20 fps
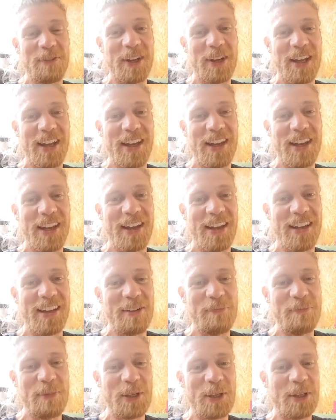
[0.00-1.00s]

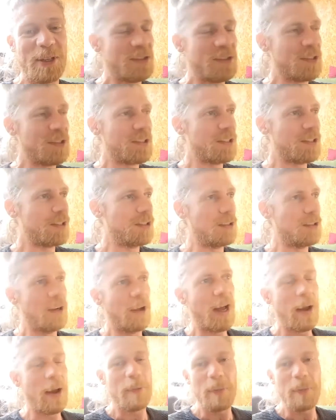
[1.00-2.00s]
Because
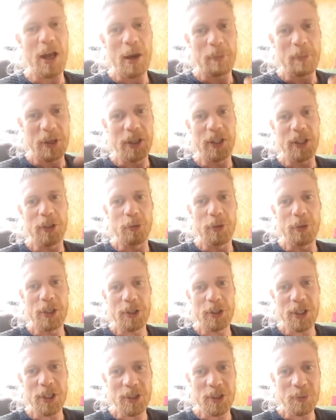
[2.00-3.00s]
I'm an
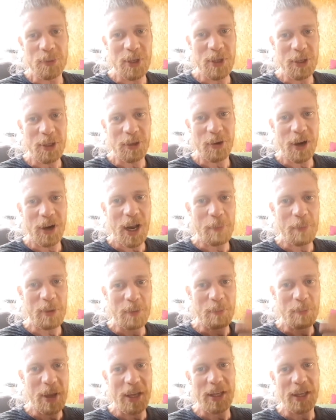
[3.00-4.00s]
Indonesian speaker. I've
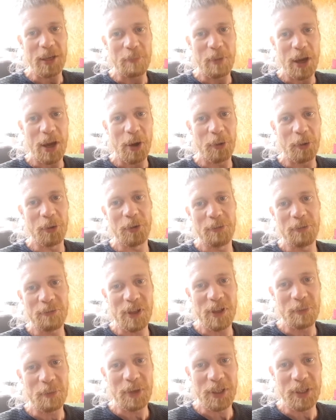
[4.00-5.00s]
been making my other
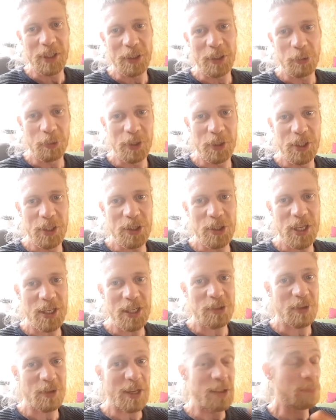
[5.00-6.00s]
film in
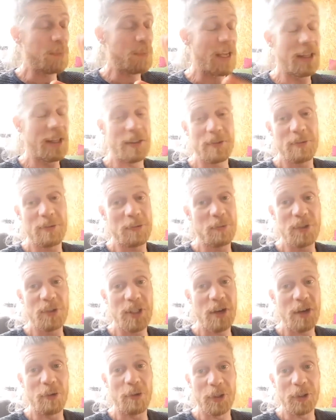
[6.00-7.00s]
Indonesia, so I spent
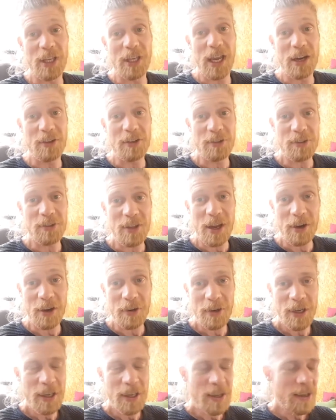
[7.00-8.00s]
several years there.